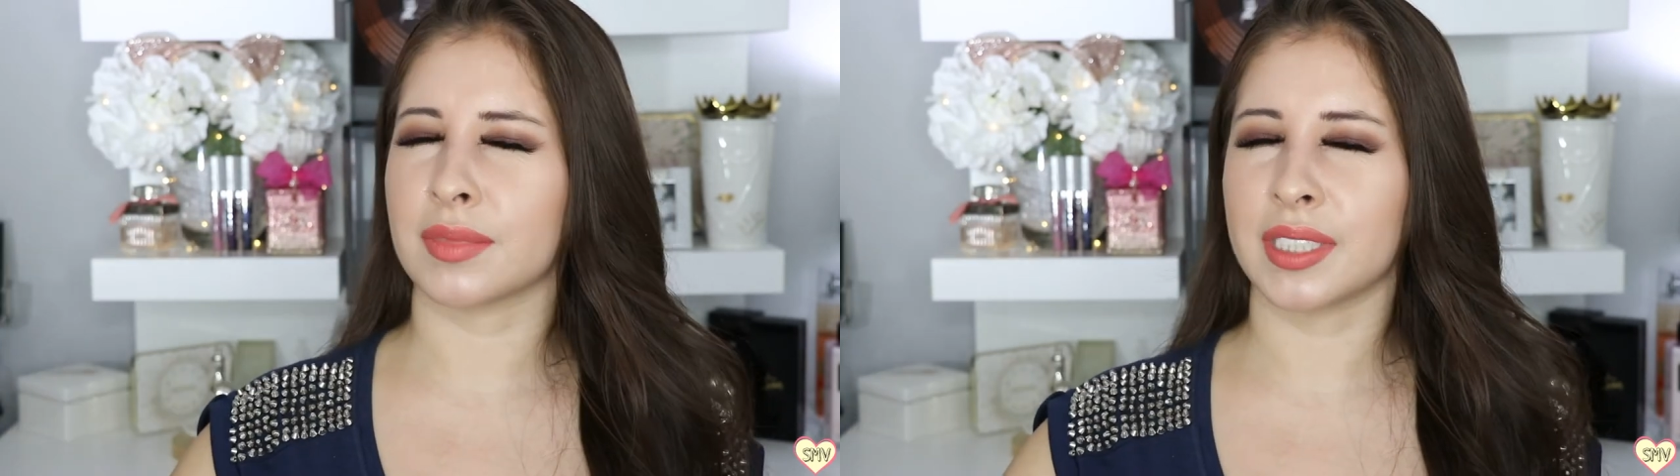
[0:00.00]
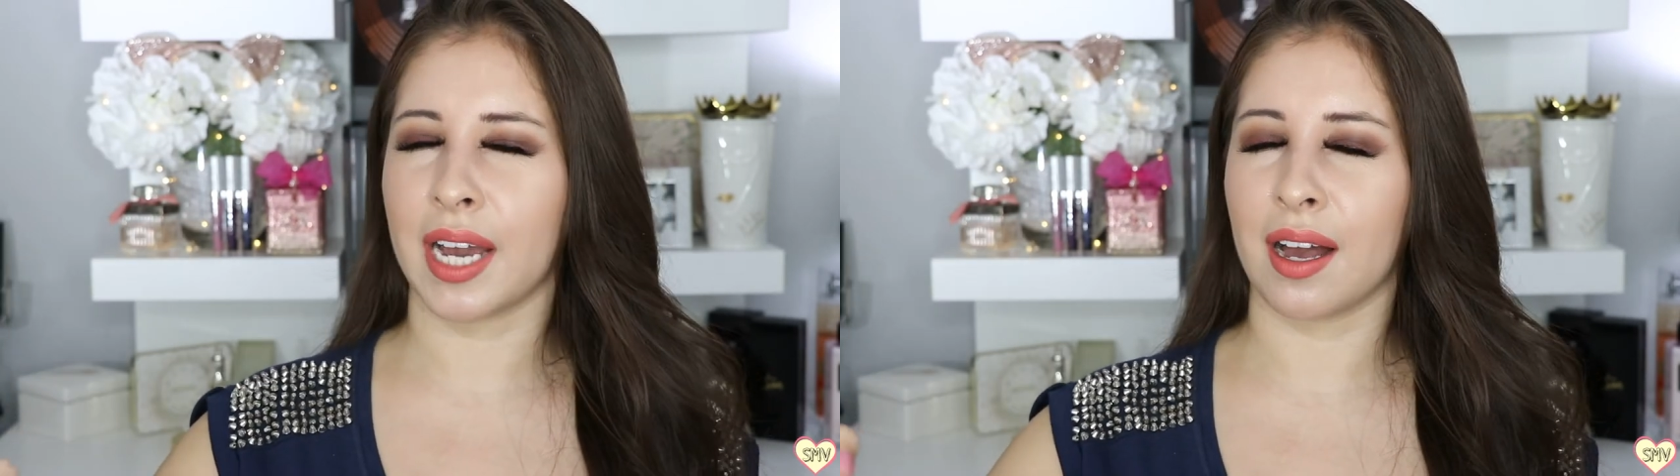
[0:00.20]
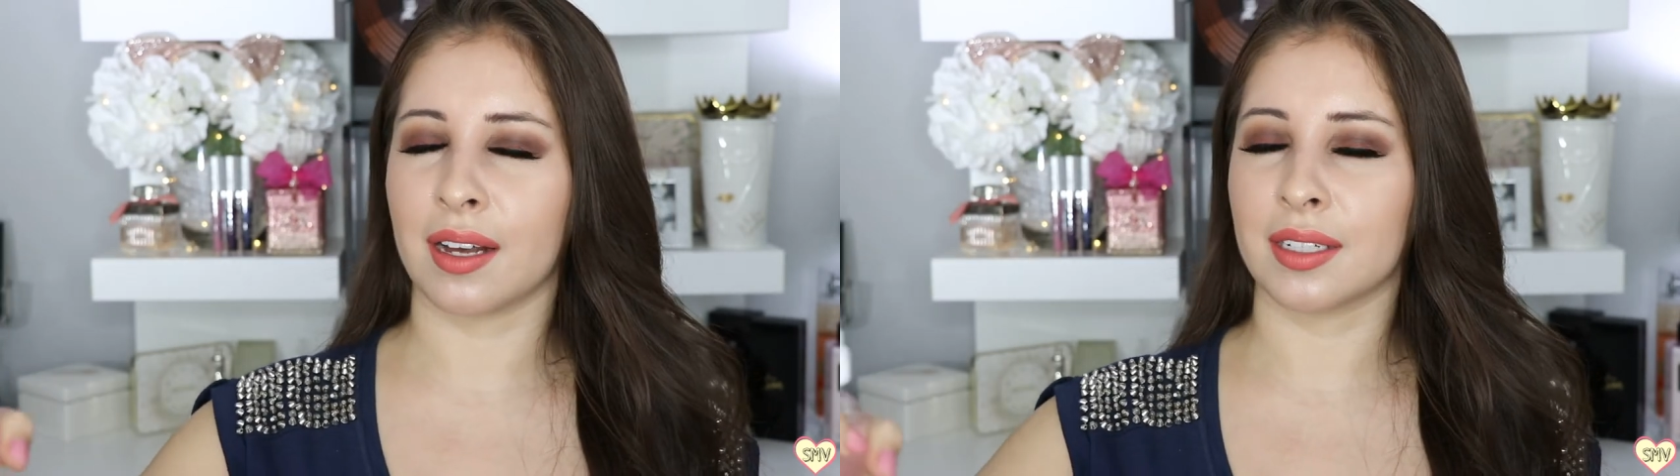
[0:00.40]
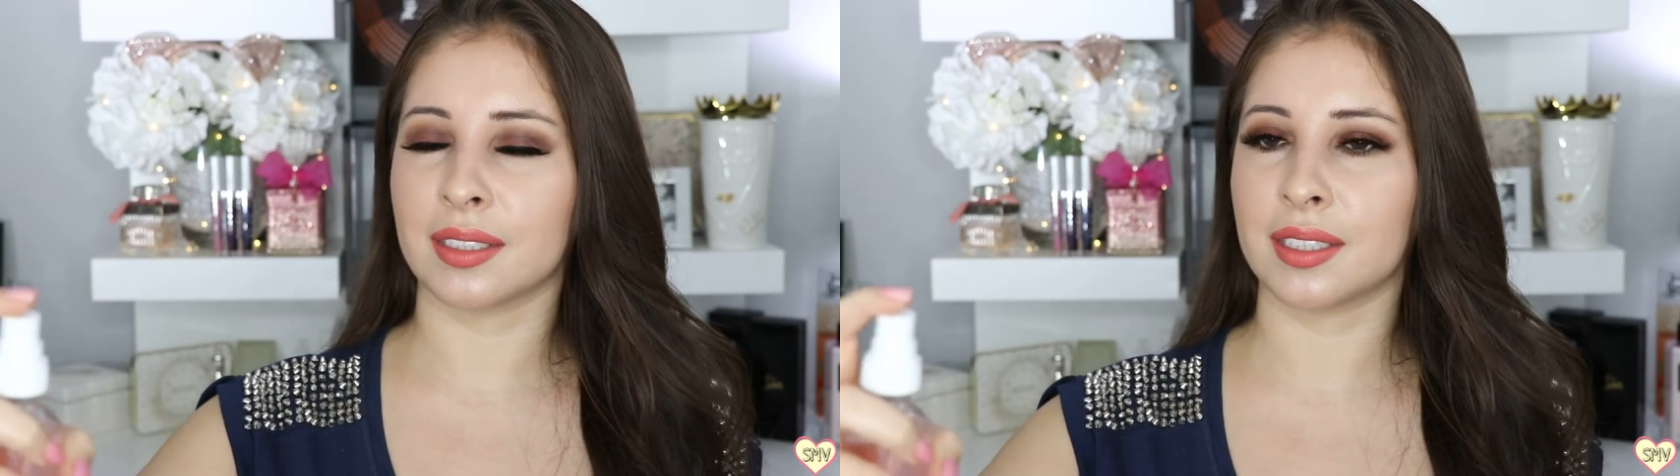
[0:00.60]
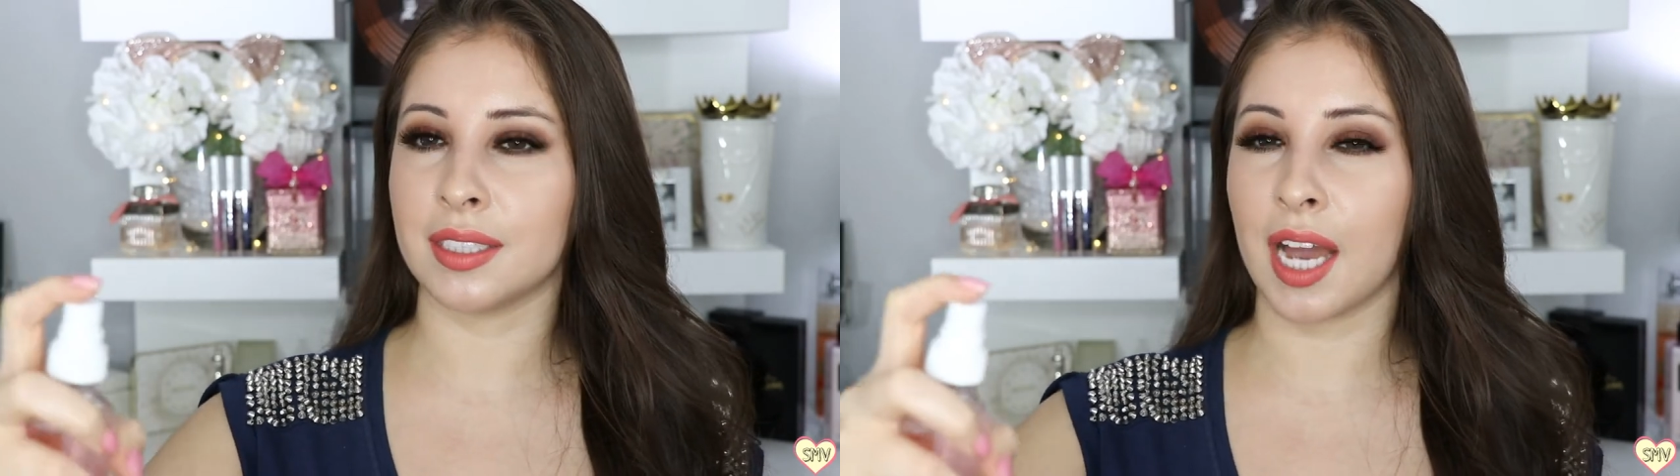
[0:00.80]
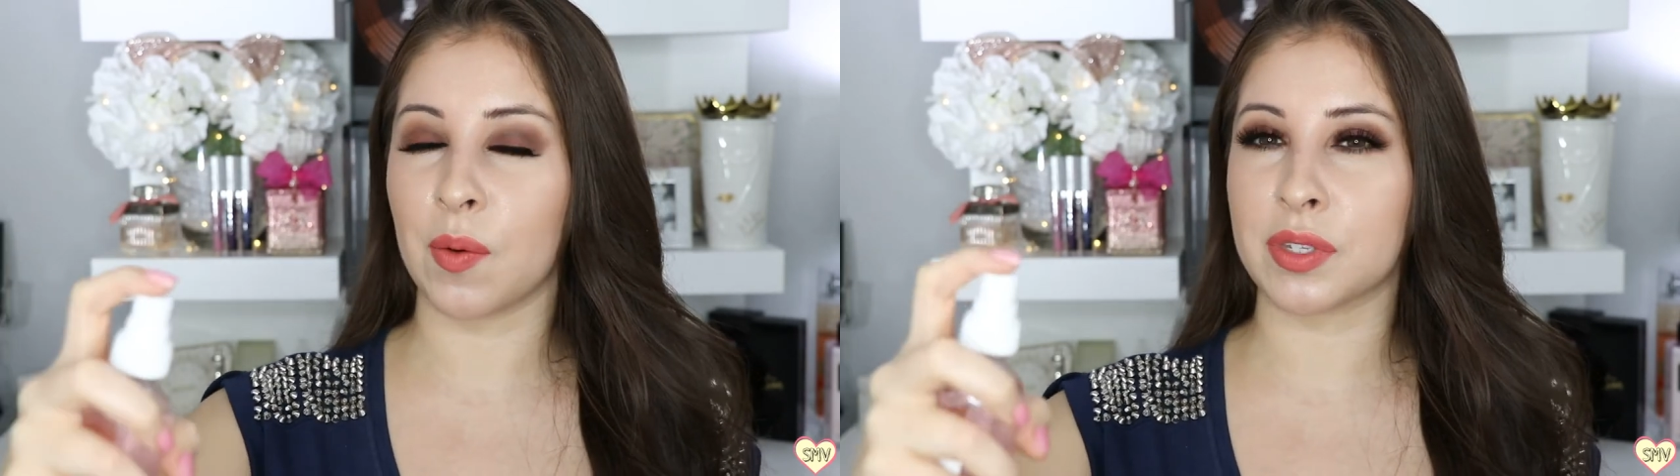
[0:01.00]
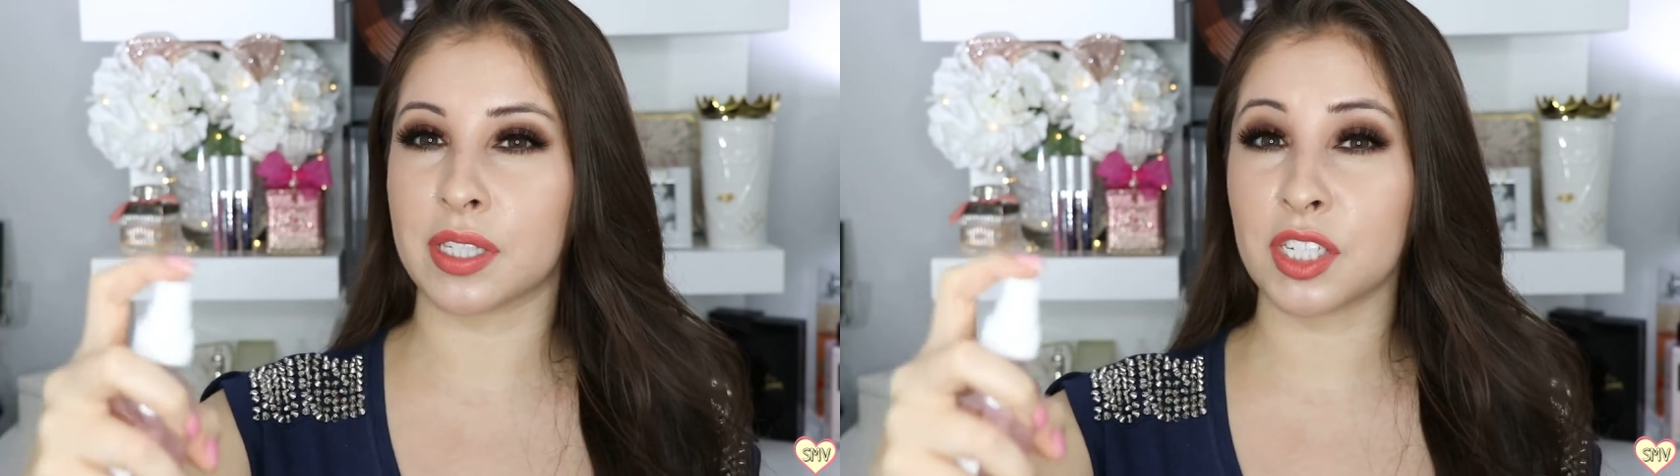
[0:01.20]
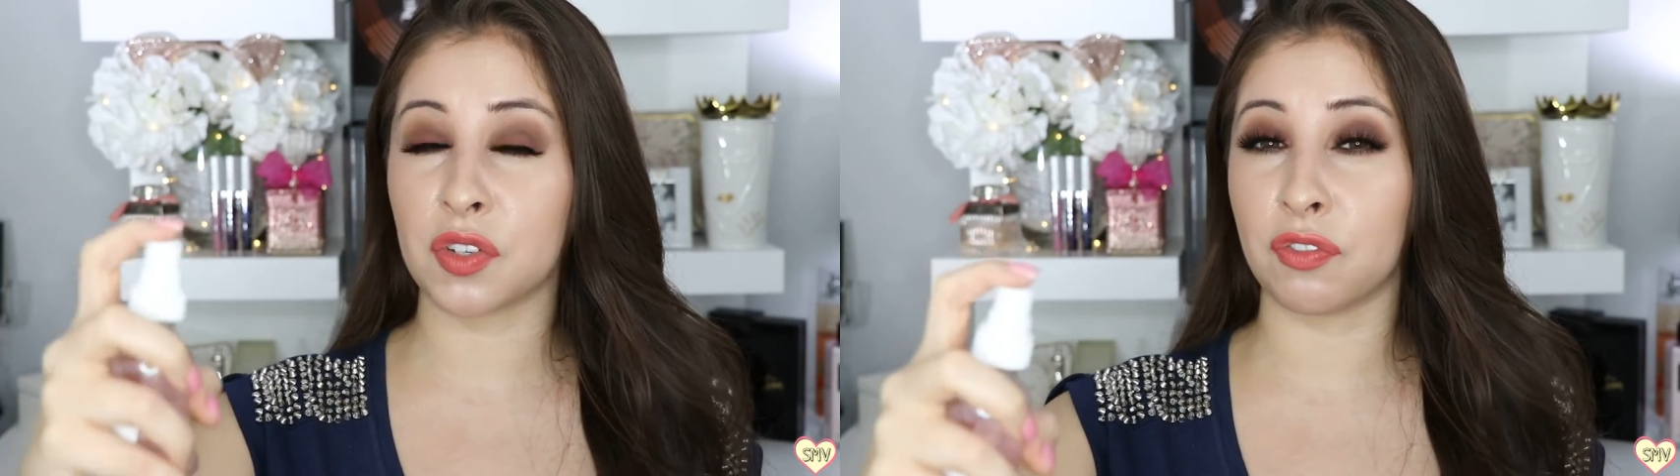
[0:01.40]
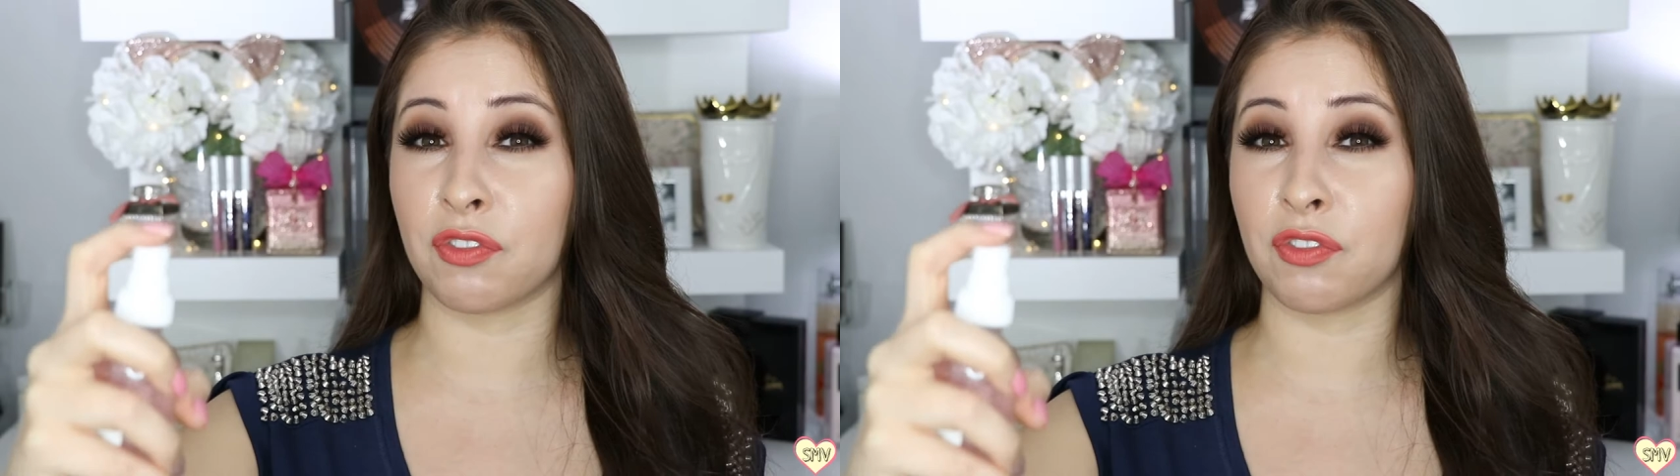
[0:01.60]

Yeah, see, I was this